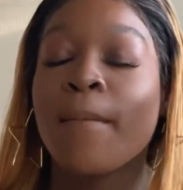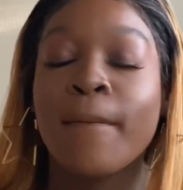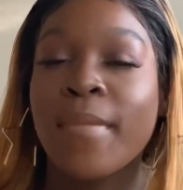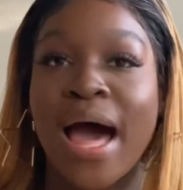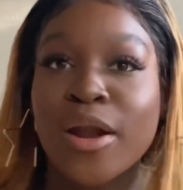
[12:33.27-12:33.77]

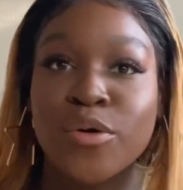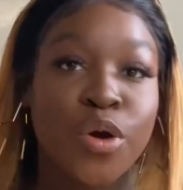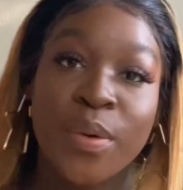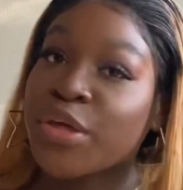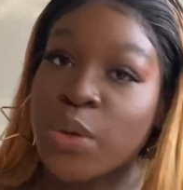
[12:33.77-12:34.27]
I don't
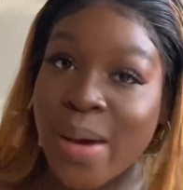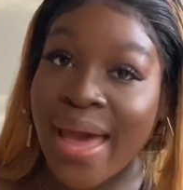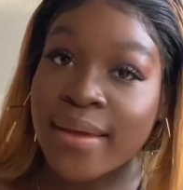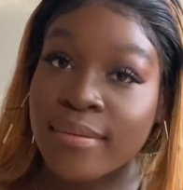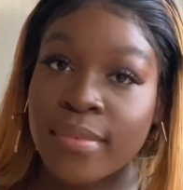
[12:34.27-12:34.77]
know where you
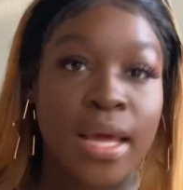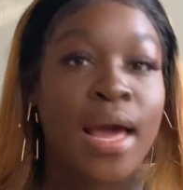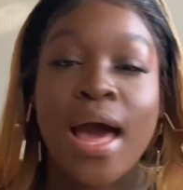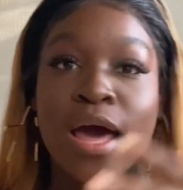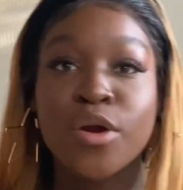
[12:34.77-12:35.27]
at,
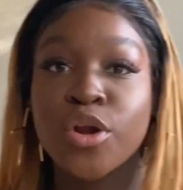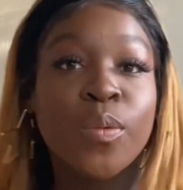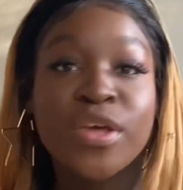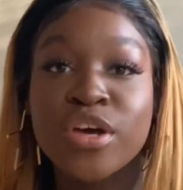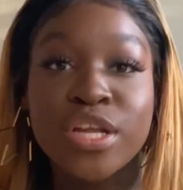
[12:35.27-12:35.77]
I don't know
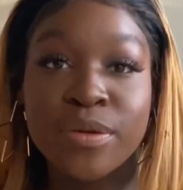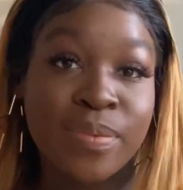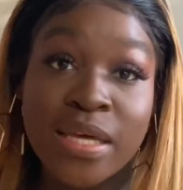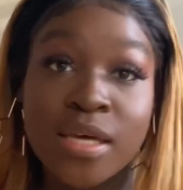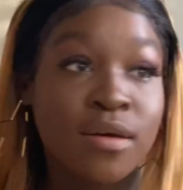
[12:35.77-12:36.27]
where you're gonna
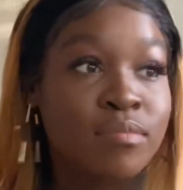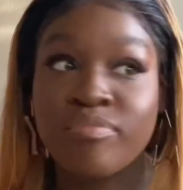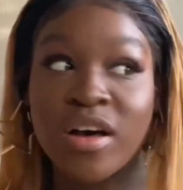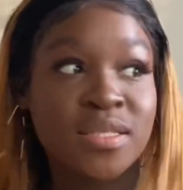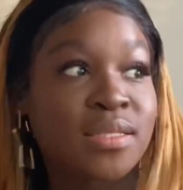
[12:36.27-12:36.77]
be,
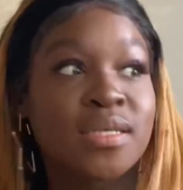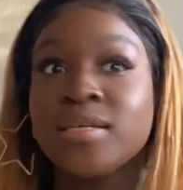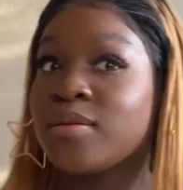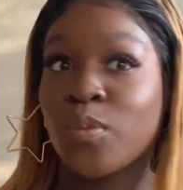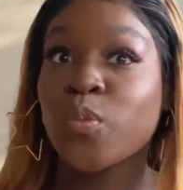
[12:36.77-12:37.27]

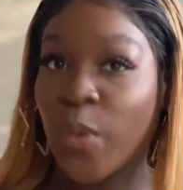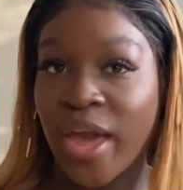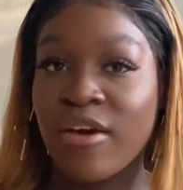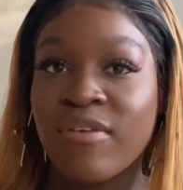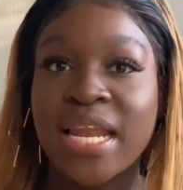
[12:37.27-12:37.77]
Boston, wherever.